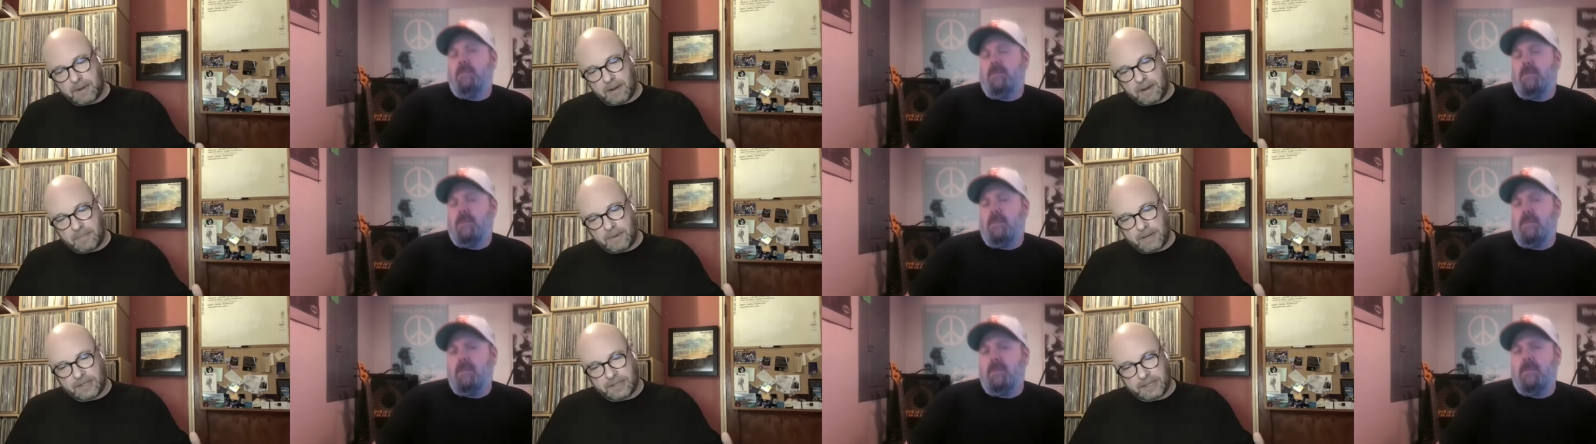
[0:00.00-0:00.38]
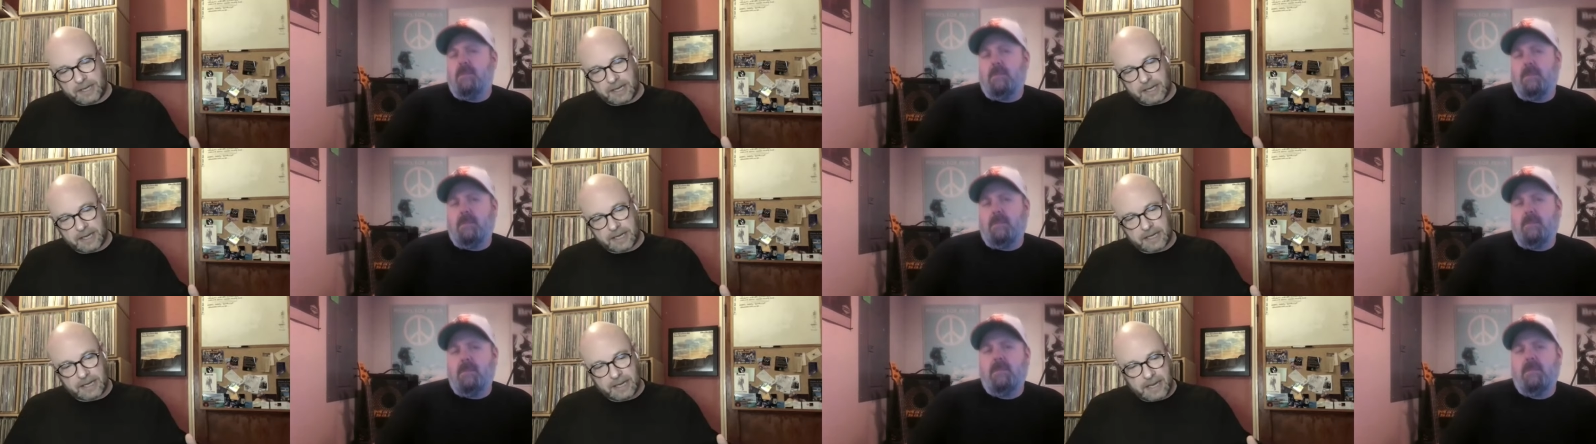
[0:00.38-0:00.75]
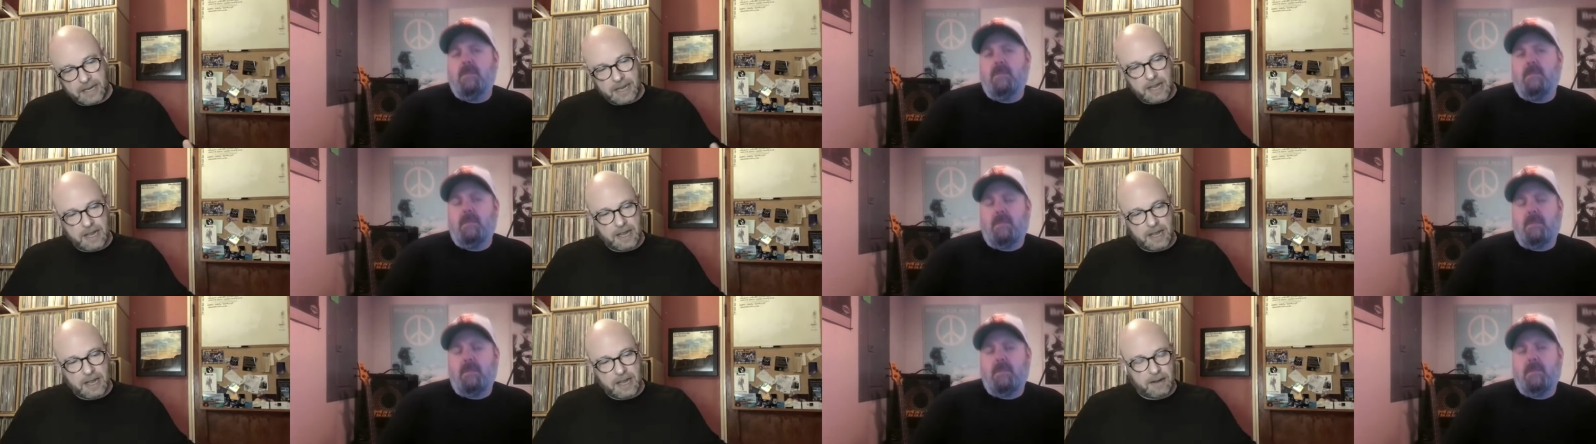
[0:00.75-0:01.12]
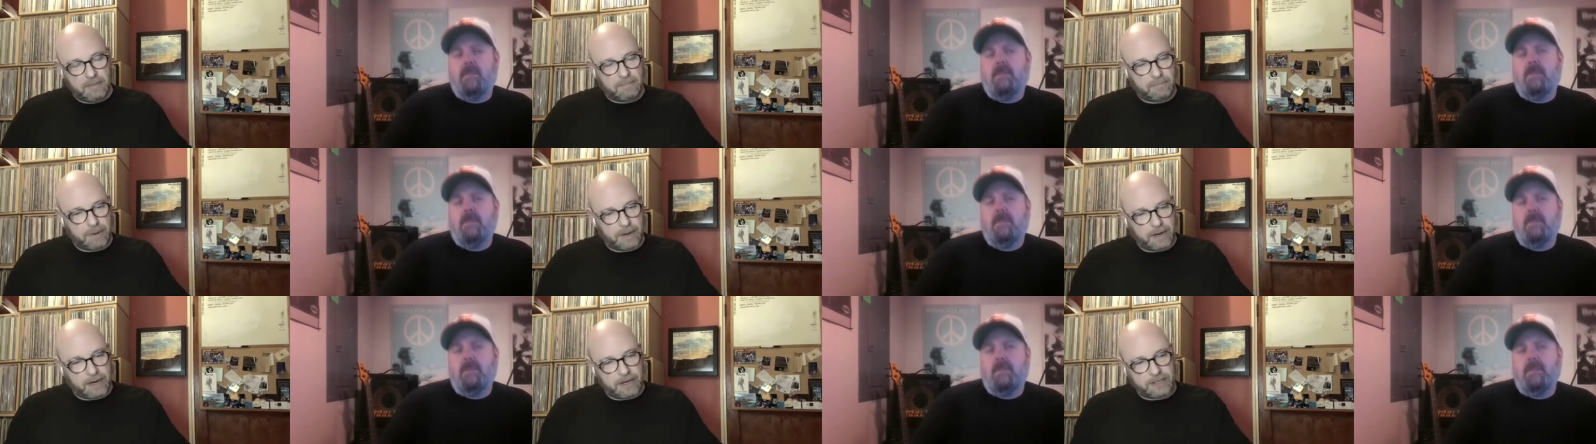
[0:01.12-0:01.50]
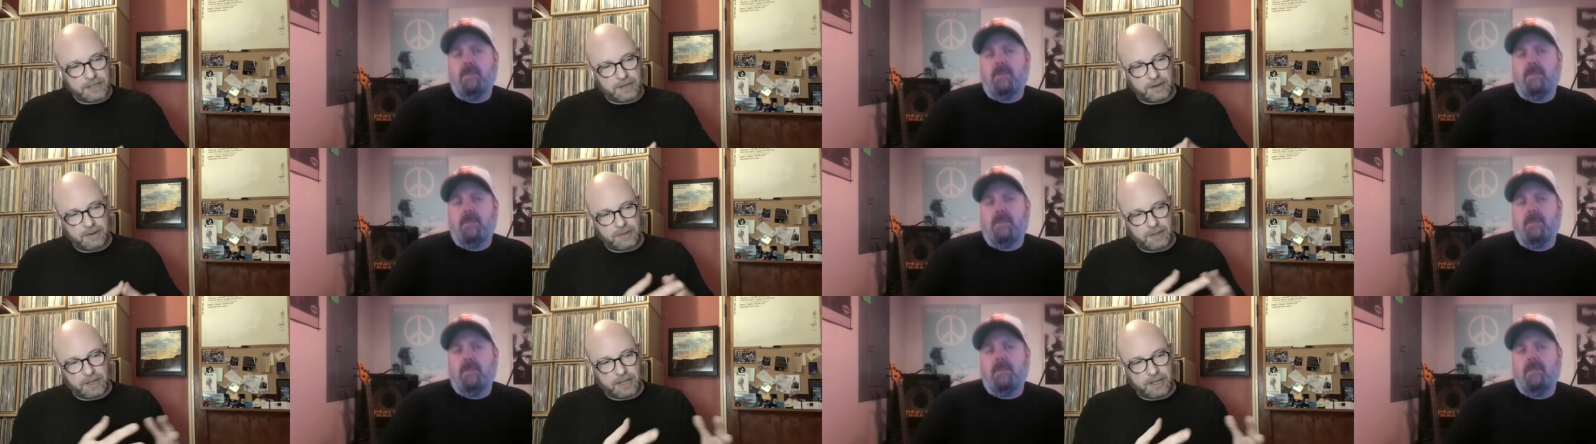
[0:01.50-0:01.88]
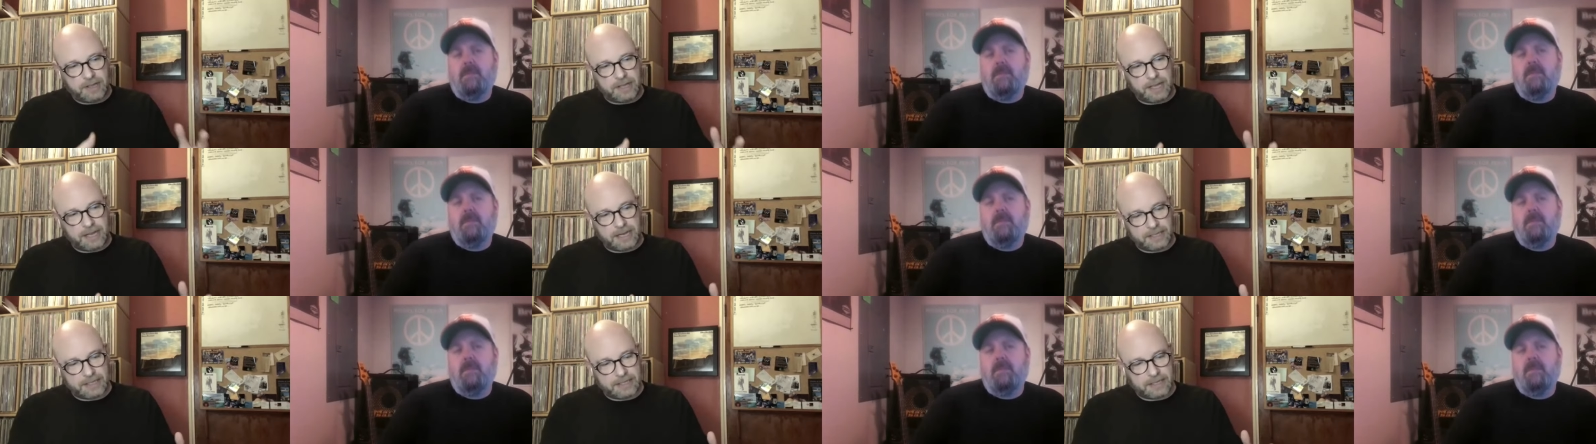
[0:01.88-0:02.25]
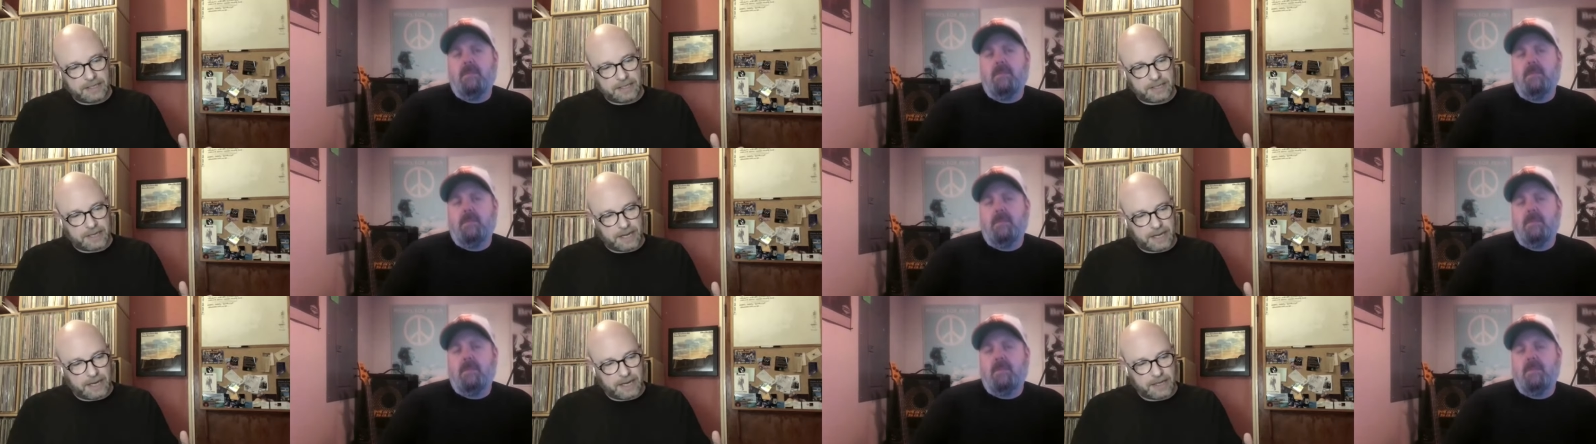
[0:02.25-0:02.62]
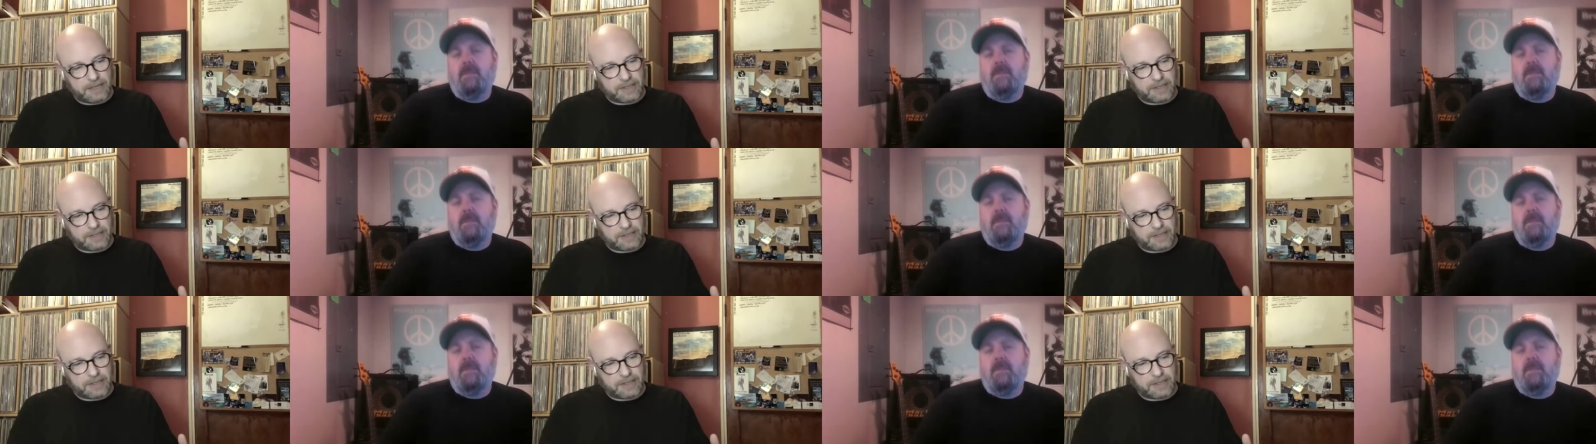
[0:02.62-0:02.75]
Speaker 1: my music. But I do think this is a